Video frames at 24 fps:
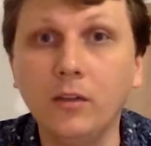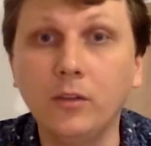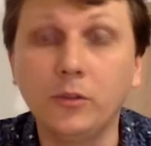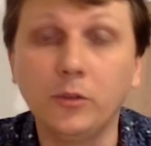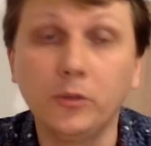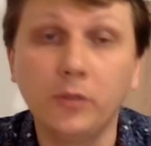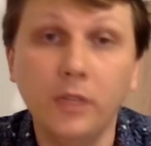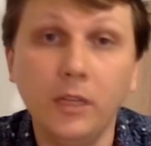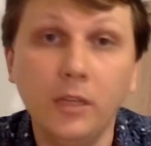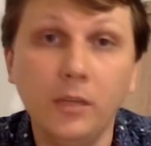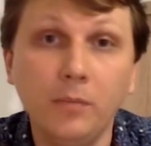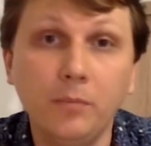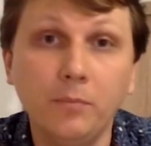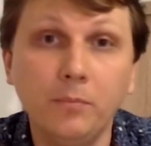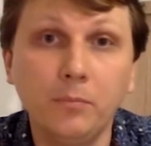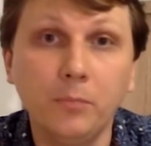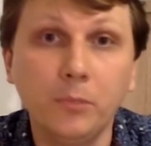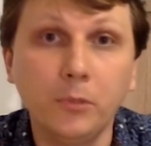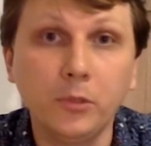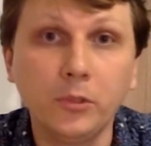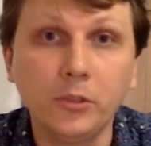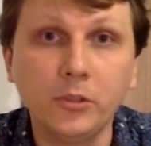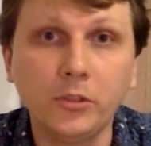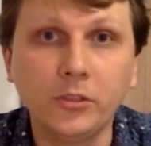Today,
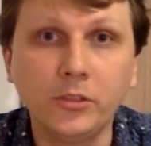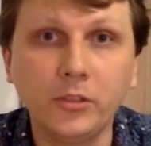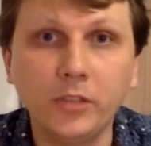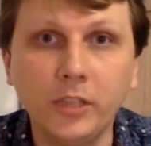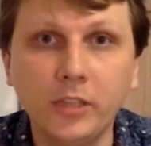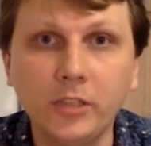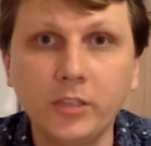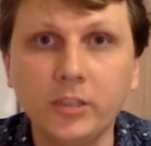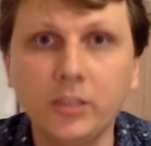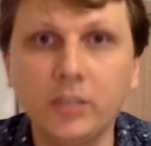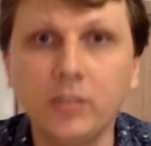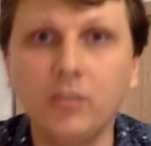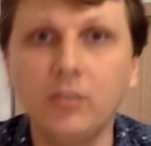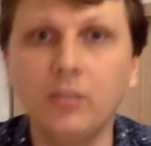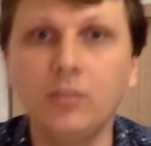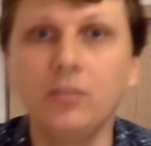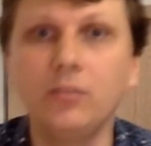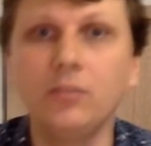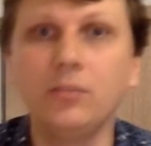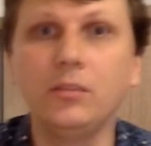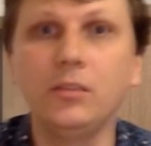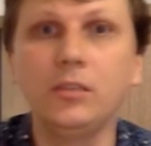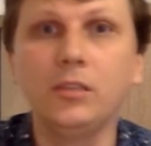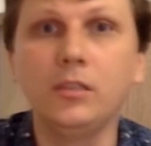Putin's
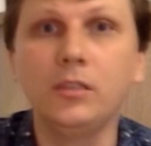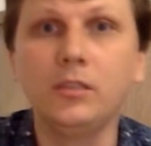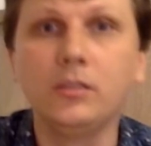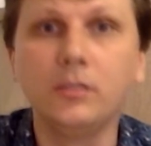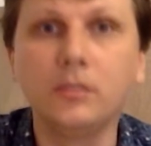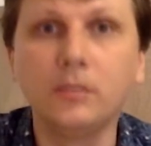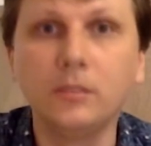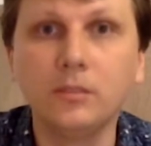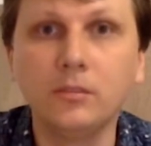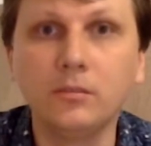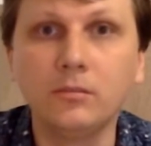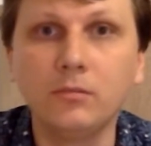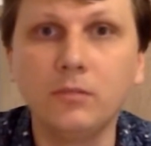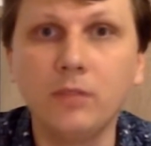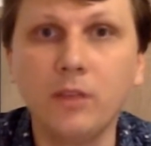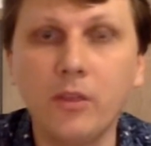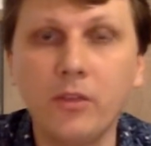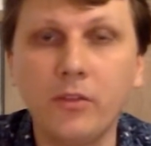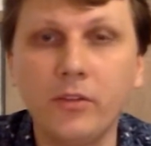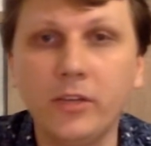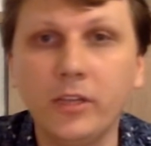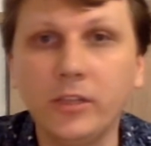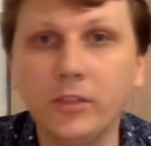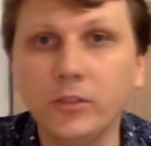Russia is a
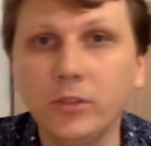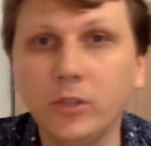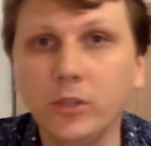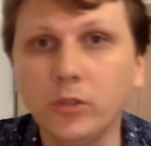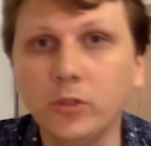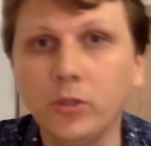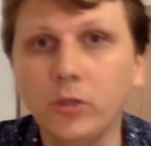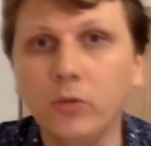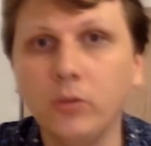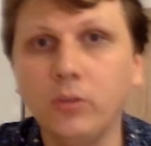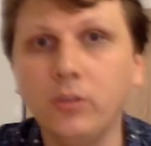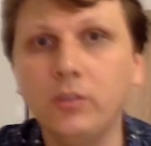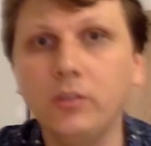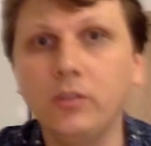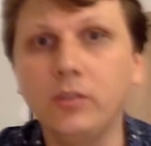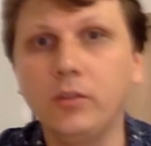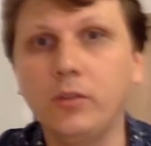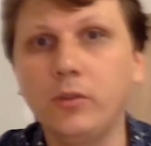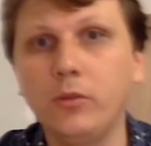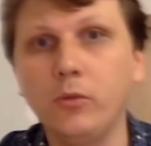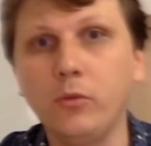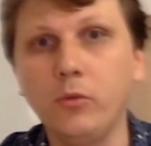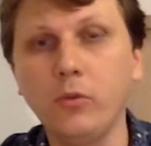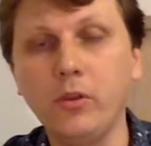threat not
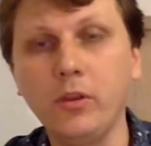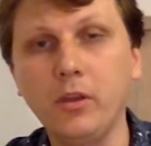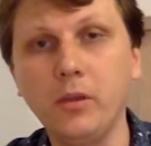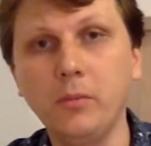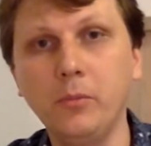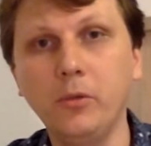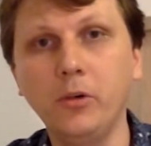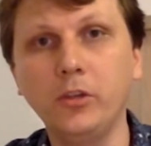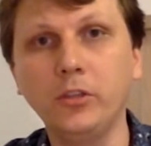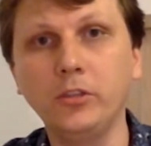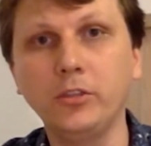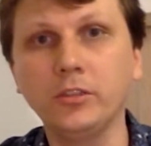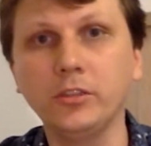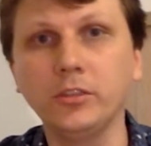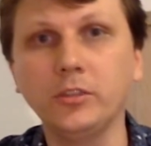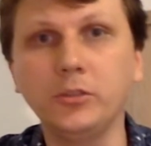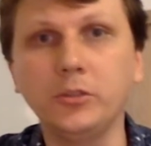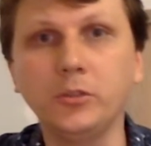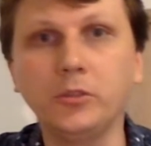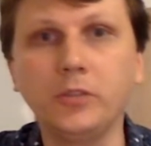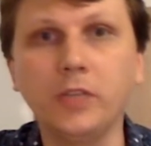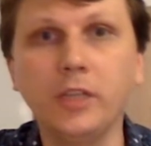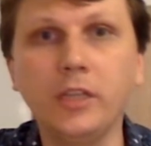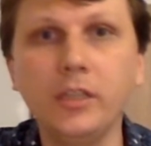only to the
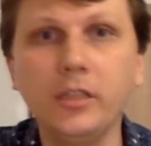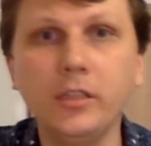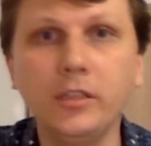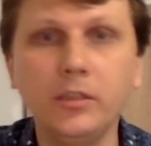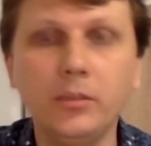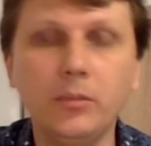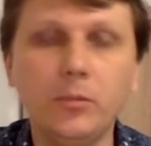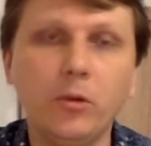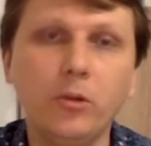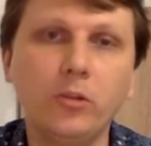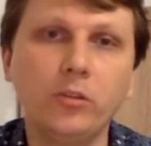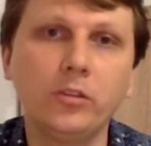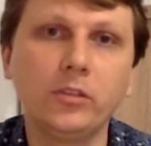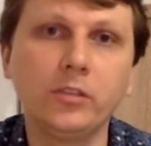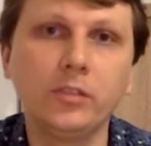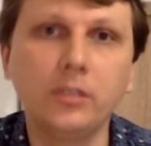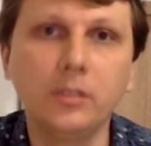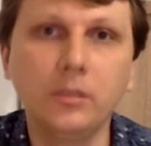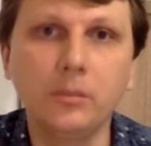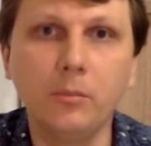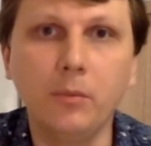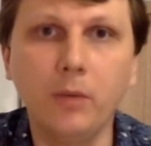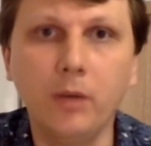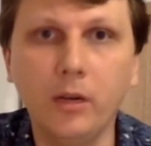emergent Ukrainian
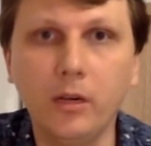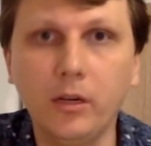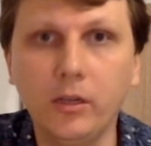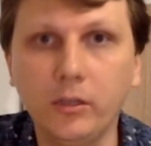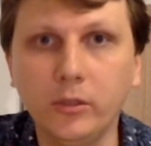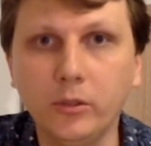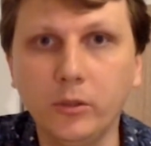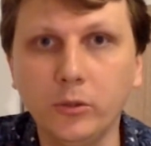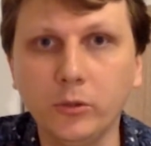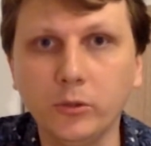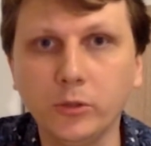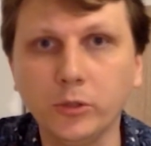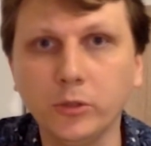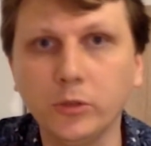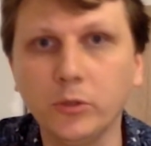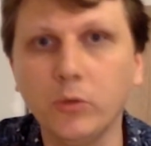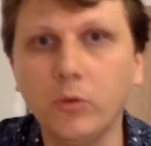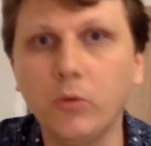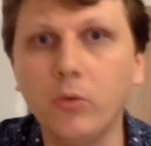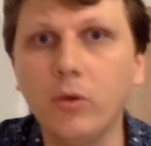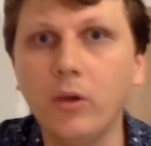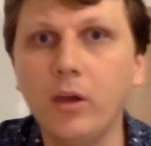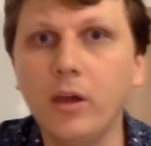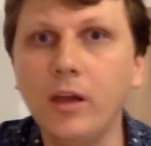democracy, but
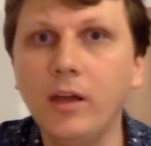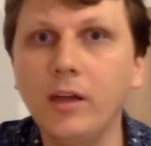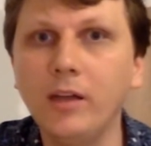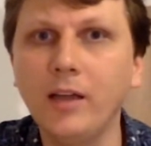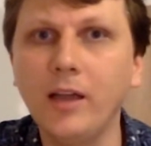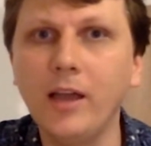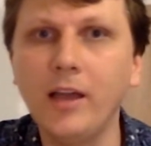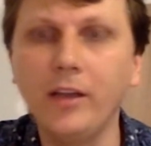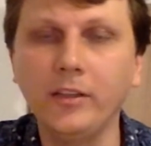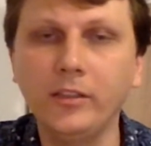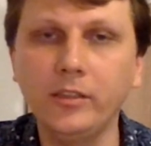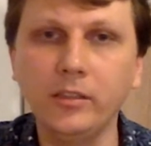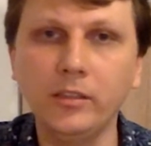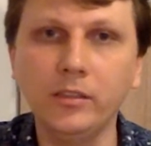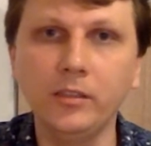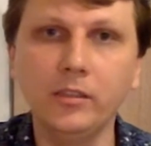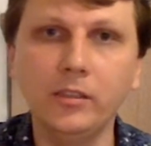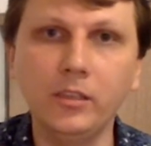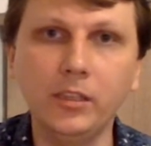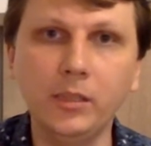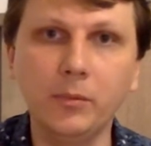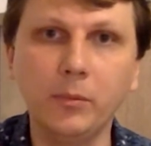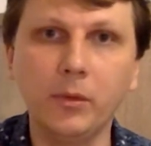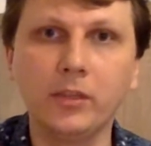also an
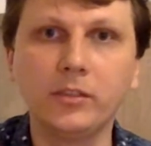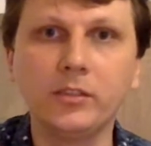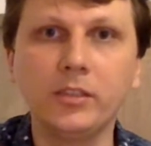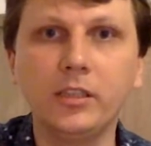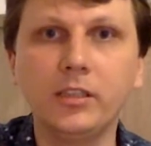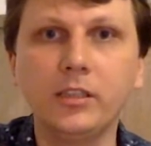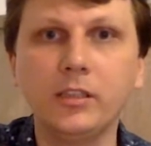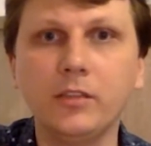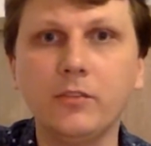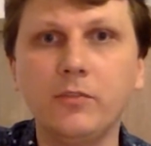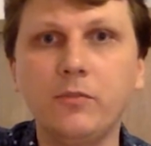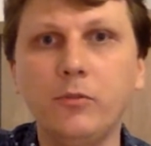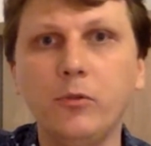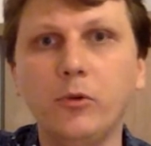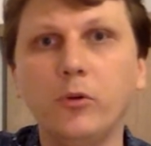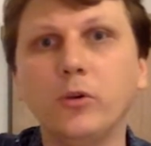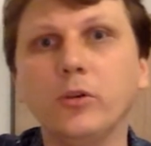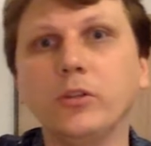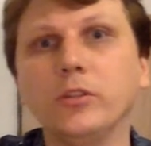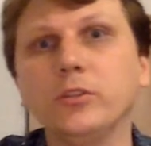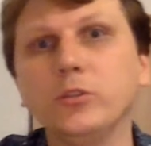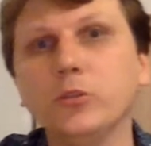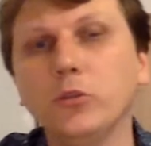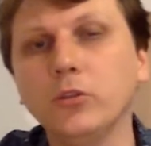anti-democratic
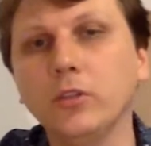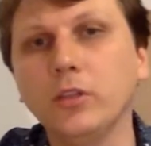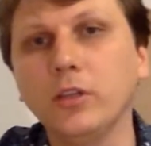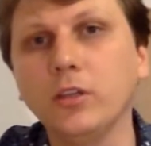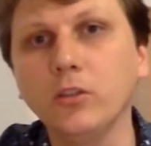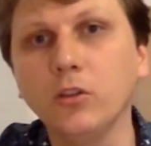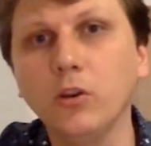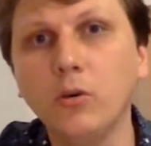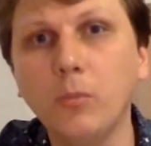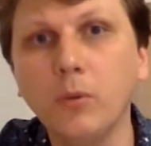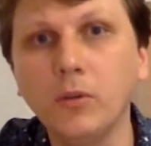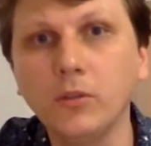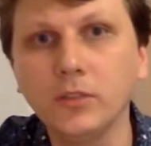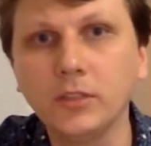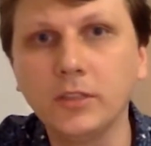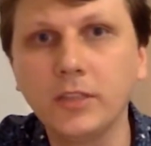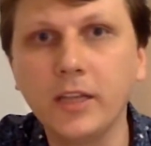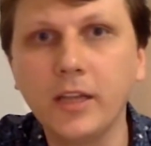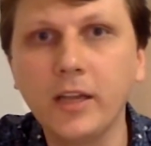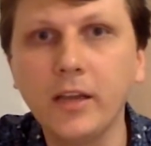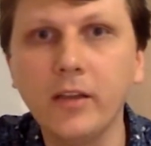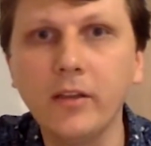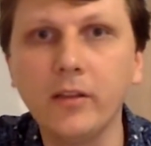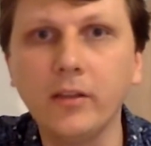force on a global
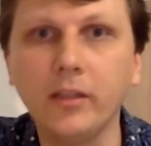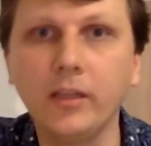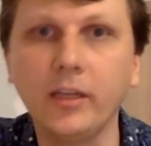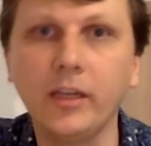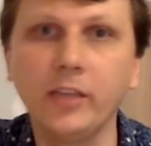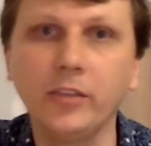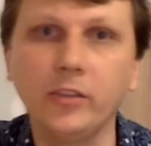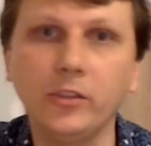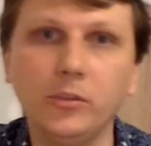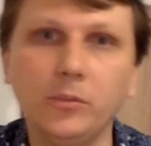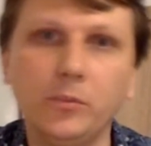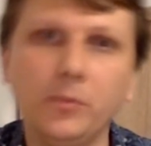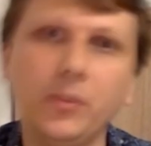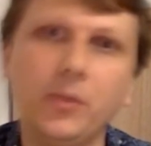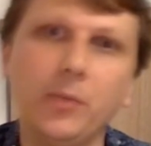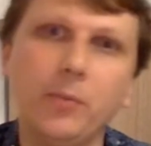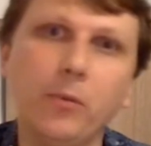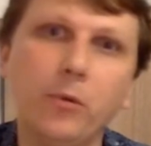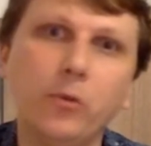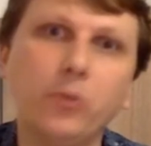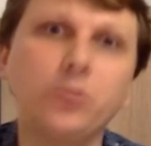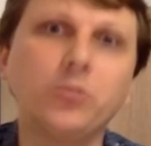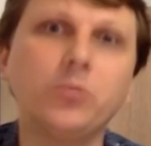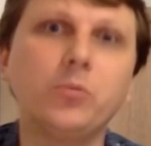scale that has to be
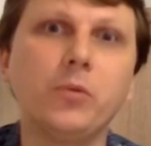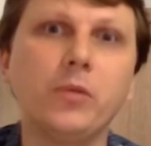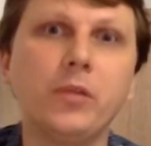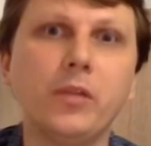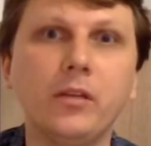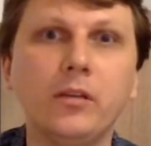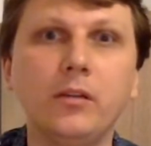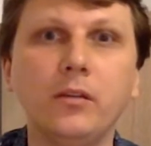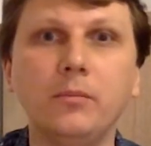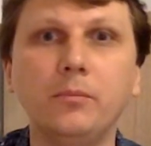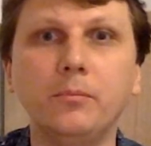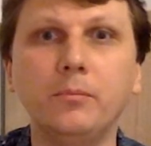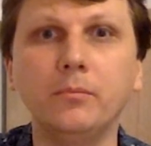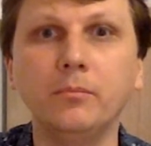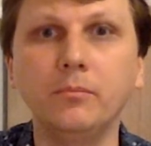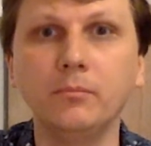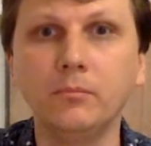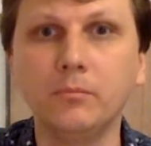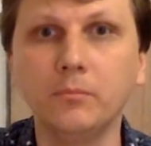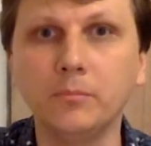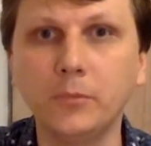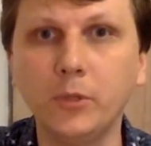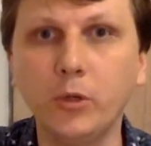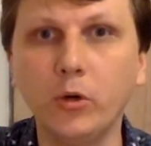opposed with a
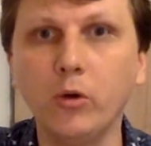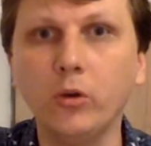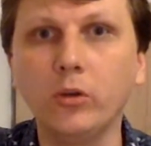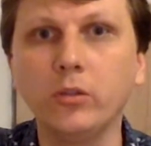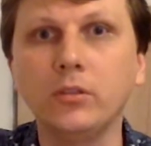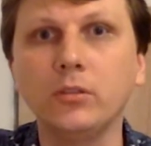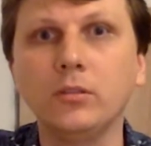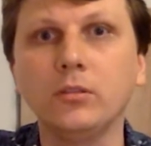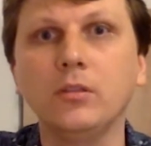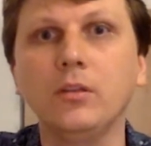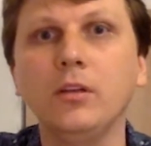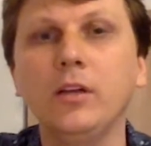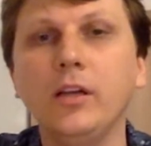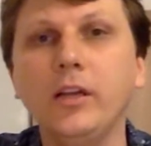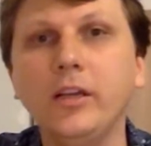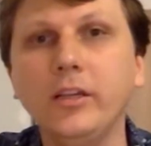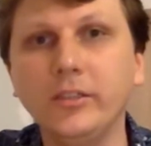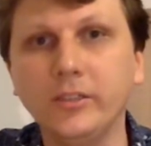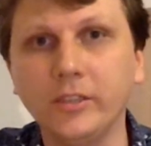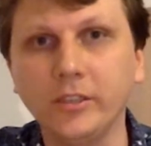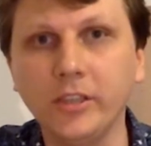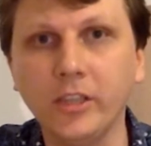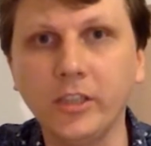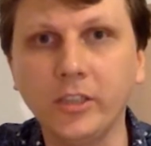broad
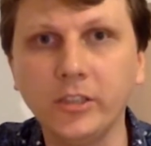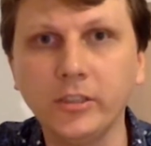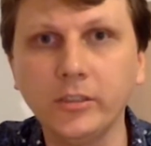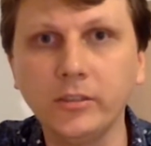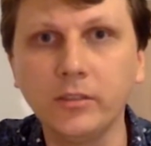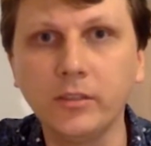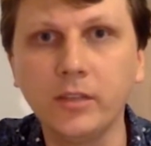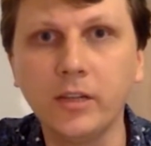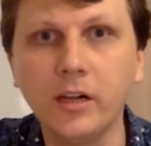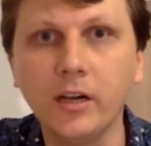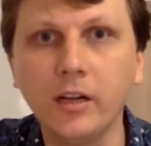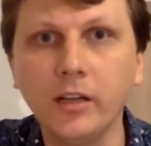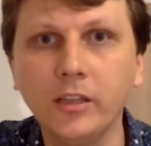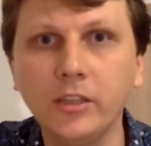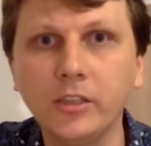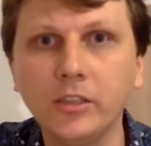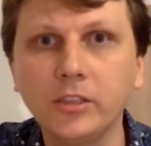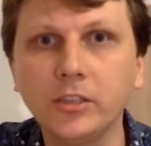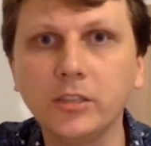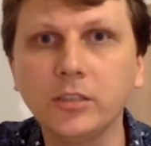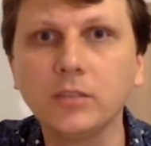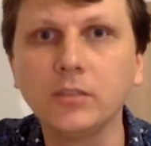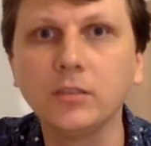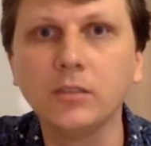international
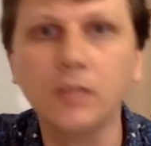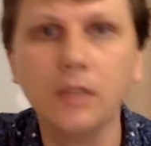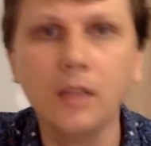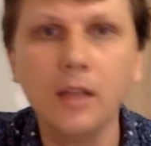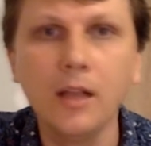coalition.